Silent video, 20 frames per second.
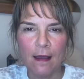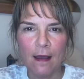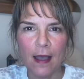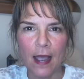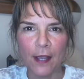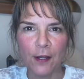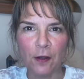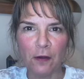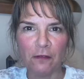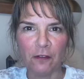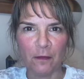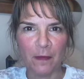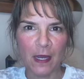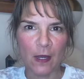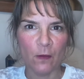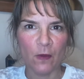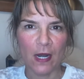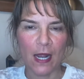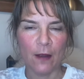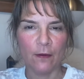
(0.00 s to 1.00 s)
I know for me
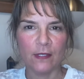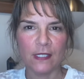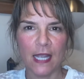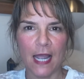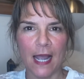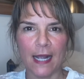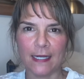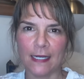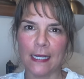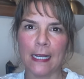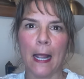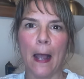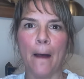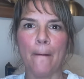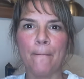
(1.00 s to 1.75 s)
when I was acting, a